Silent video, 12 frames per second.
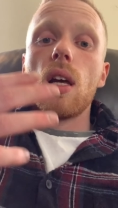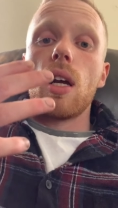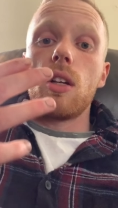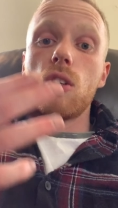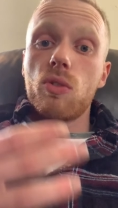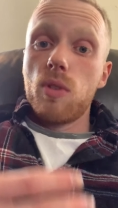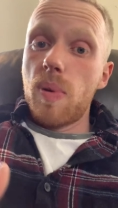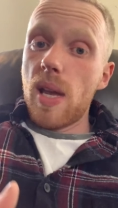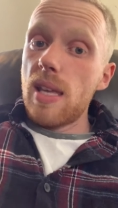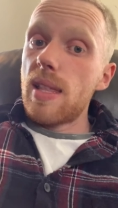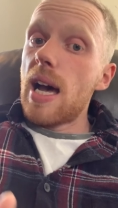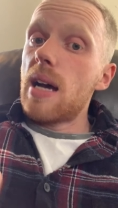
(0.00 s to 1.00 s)
And just
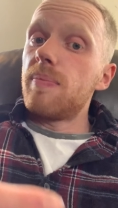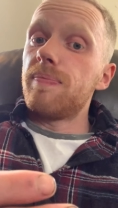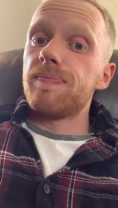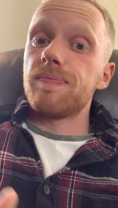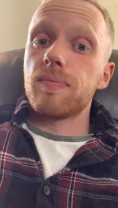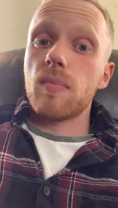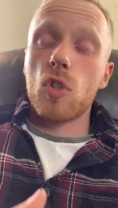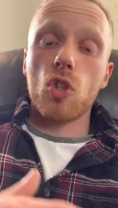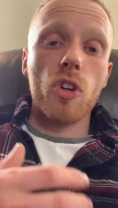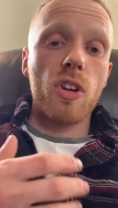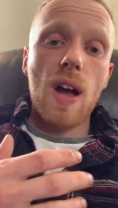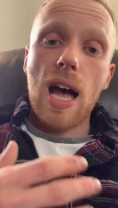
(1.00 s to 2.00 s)
repeat that.
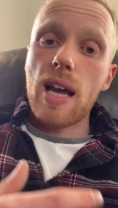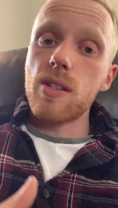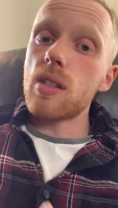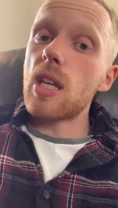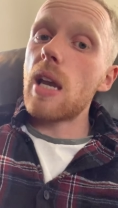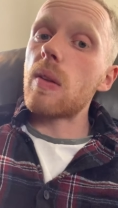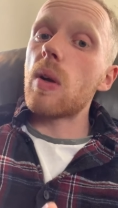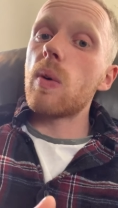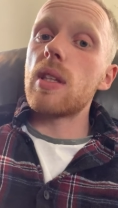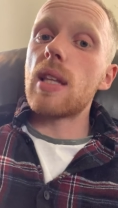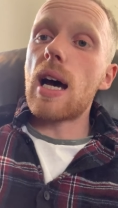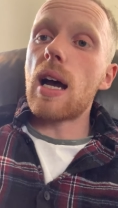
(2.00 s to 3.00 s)
Shut your eyes and keep
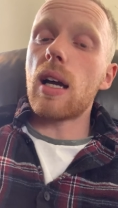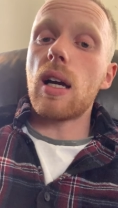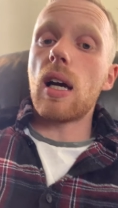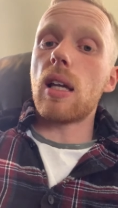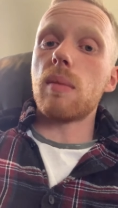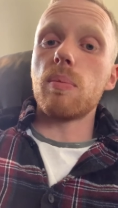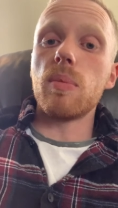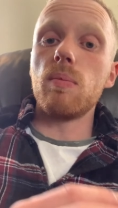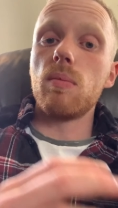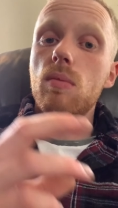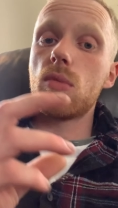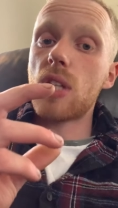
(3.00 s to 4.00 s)
doing that, and
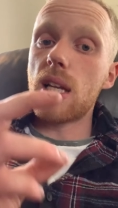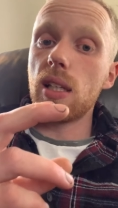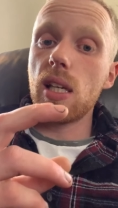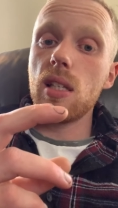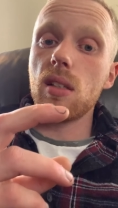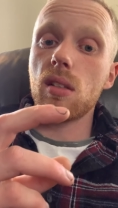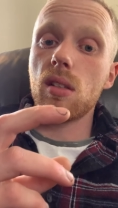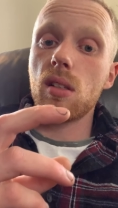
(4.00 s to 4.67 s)
steadily,